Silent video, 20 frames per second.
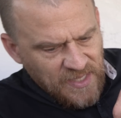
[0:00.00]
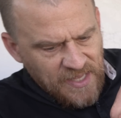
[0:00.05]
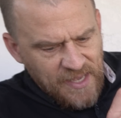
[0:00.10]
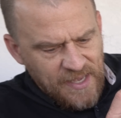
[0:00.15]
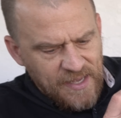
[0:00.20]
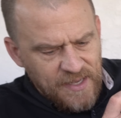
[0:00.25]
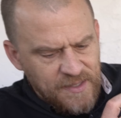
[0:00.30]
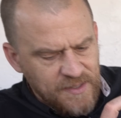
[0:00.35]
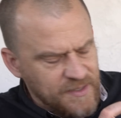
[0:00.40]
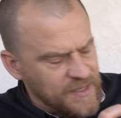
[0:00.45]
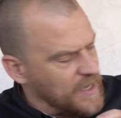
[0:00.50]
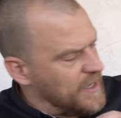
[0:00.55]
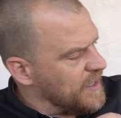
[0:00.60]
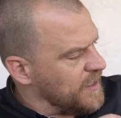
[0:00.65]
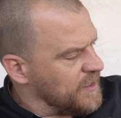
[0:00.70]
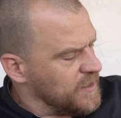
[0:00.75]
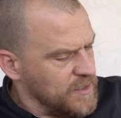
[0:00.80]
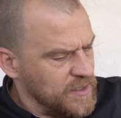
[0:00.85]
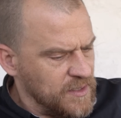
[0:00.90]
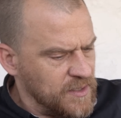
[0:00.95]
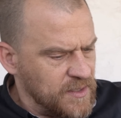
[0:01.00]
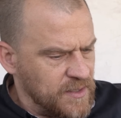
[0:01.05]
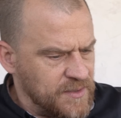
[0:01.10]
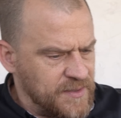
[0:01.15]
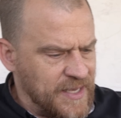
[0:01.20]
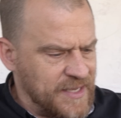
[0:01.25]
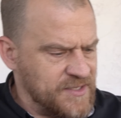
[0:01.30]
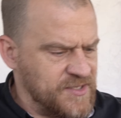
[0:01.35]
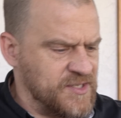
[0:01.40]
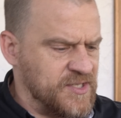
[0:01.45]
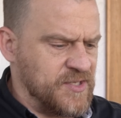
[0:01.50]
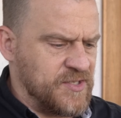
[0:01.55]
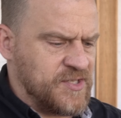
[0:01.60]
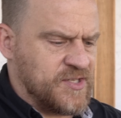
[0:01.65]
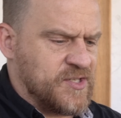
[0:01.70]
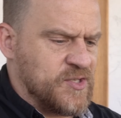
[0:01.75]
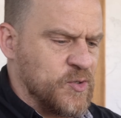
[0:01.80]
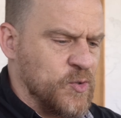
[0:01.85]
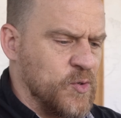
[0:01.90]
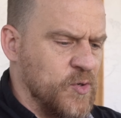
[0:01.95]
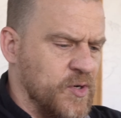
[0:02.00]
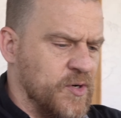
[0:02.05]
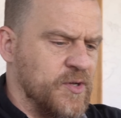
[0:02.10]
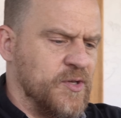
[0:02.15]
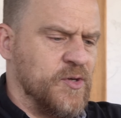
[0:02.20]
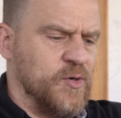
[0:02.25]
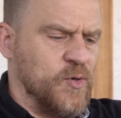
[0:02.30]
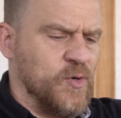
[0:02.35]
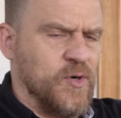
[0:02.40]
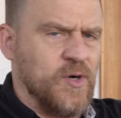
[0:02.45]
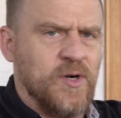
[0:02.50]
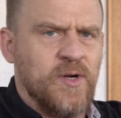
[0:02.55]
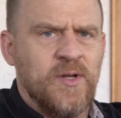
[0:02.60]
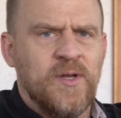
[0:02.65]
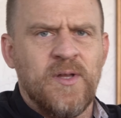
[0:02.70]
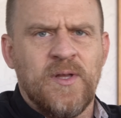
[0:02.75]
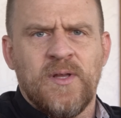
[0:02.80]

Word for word: And uh, that's to store your,